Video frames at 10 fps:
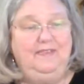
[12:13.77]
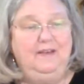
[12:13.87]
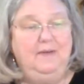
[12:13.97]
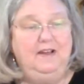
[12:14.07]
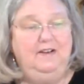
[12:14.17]

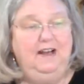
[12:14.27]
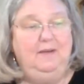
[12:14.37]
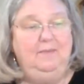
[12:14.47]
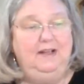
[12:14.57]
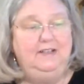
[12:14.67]
matter
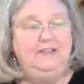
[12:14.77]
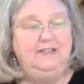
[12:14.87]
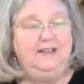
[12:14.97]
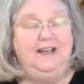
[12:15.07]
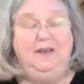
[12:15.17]
how
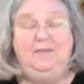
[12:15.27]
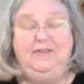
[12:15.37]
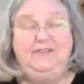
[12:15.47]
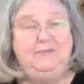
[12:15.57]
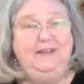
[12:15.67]
much time
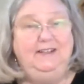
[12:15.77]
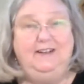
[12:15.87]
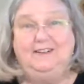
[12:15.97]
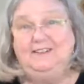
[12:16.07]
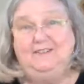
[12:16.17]
you've spent
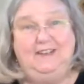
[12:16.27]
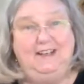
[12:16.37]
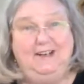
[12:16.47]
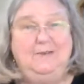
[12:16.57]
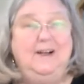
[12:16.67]

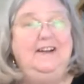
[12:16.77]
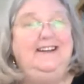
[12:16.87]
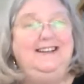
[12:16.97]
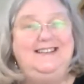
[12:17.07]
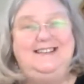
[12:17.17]
cultivating
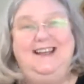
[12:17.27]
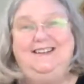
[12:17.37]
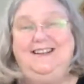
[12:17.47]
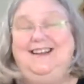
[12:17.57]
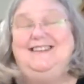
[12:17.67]
awareness
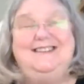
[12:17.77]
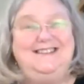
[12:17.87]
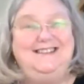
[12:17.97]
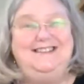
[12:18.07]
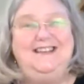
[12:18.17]
and
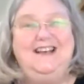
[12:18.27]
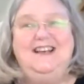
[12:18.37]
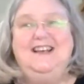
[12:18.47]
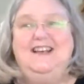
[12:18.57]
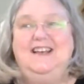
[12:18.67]
consciousness,
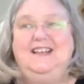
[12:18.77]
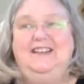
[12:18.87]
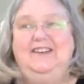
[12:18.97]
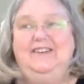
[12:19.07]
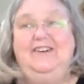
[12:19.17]

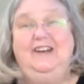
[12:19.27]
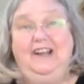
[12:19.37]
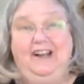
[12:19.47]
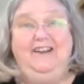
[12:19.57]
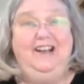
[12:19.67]
there are
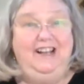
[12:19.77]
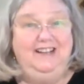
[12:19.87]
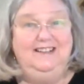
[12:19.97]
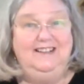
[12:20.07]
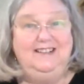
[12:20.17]

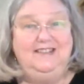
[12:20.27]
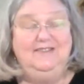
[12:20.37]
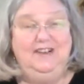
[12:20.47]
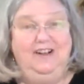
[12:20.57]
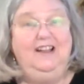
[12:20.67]
areas,
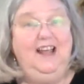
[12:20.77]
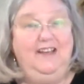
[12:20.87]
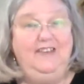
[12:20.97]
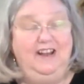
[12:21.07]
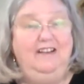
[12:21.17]
we all
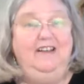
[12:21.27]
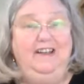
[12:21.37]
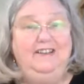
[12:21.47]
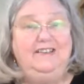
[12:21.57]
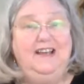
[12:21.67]
have
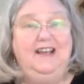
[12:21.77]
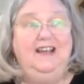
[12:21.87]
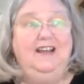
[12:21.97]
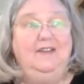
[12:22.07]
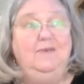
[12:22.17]
areas
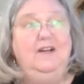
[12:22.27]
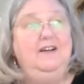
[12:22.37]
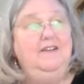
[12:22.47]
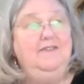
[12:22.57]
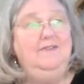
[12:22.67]

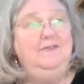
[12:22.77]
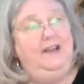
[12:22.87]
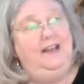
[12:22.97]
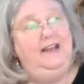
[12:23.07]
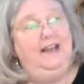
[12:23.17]
where
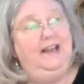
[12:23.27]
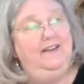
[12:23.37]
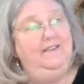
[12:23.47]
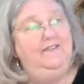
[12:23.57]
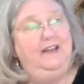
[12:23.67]
we
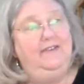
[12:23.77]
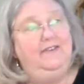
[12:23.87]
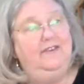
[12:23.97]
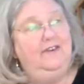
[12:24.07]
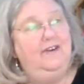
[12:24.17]
have
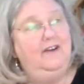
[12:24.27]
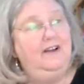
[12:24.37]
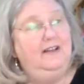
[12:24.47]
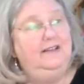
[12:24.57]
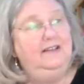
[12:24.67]
never
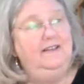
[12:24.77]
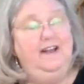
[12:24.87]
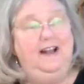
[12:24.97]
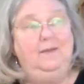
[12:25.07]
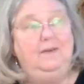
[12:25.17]

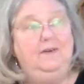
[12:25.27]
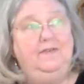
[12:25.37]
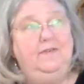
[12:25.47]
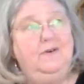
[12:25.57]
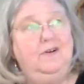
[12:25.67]
developed
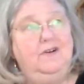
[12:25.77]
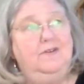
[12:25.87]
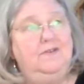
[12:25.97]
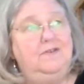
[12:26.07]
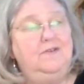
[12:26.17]
before,
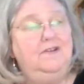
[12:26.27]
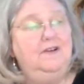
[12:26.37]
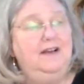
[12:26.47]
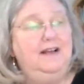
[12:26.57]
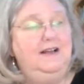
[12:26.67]

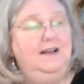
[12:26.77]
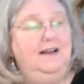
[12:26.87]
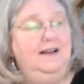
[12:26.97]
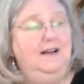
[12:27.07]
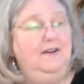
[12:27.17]
or
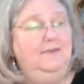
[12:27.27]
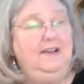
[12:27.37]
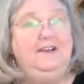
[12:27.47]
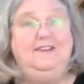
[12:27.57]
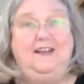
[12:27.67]

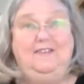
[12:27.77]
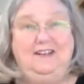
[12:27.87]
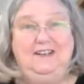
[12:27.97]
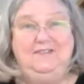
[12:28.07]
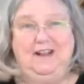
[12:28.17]
we could
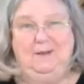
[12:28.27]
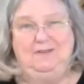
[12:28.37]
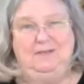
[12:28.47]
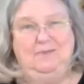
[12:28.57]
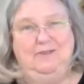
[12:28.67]
definitely develop
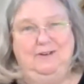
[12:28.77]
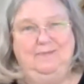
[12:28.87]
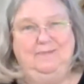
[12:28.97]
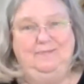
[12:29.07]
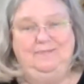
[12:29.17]
some more.